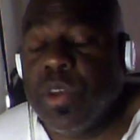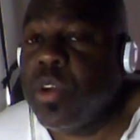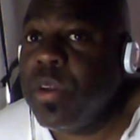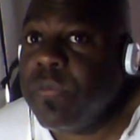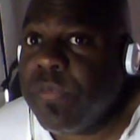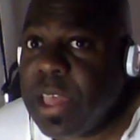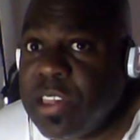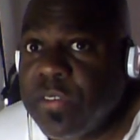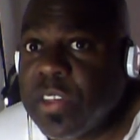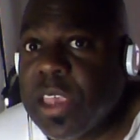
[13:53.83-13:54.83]
with her
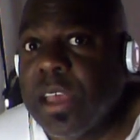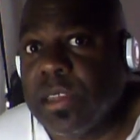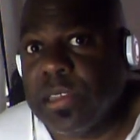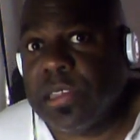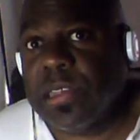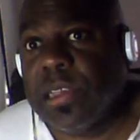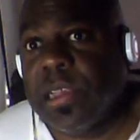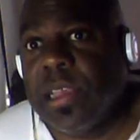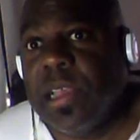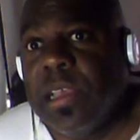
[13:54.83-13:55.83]
defensive skills,
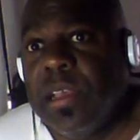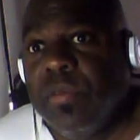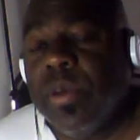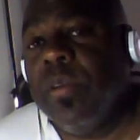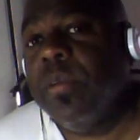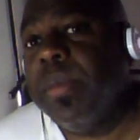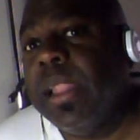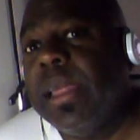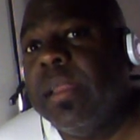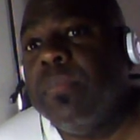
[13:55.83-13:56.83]
with her
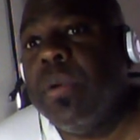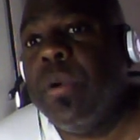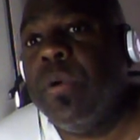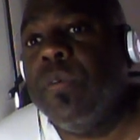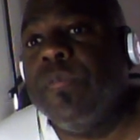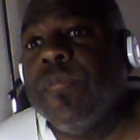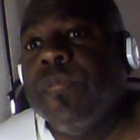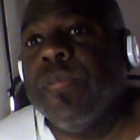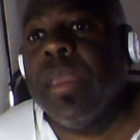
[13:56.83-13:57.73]
ability to move,